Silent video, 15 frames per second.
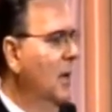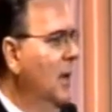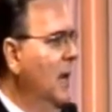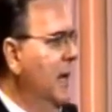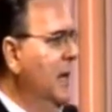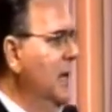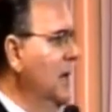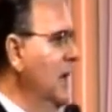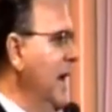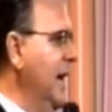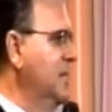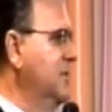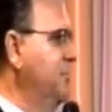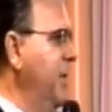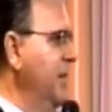And then the
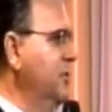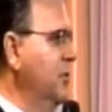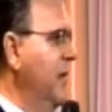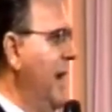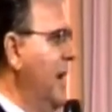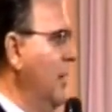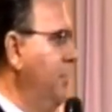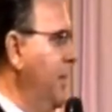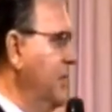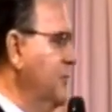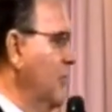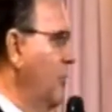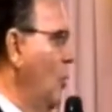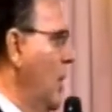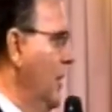next picture, he had a
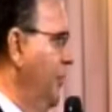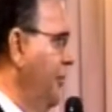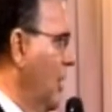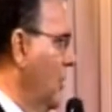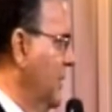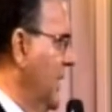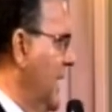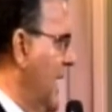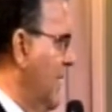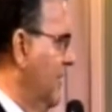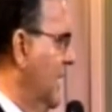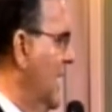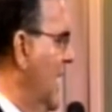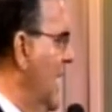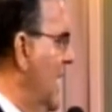picture of one throne in
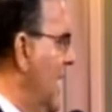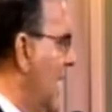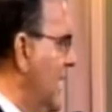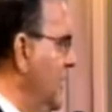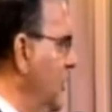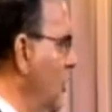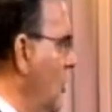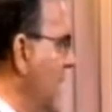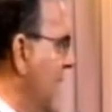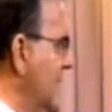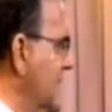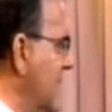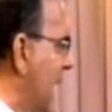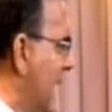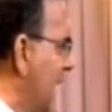heaven. I, you know what I
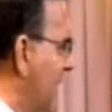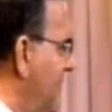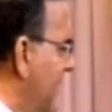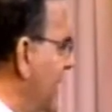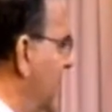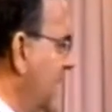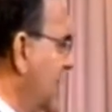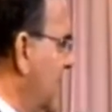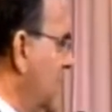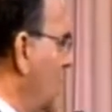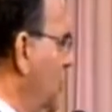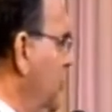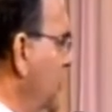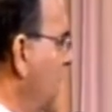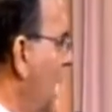decided? I figured he didn't
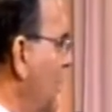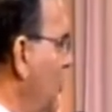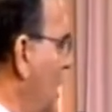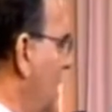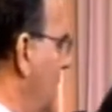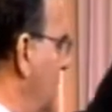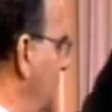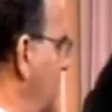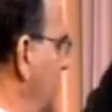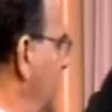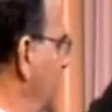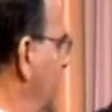know who God was.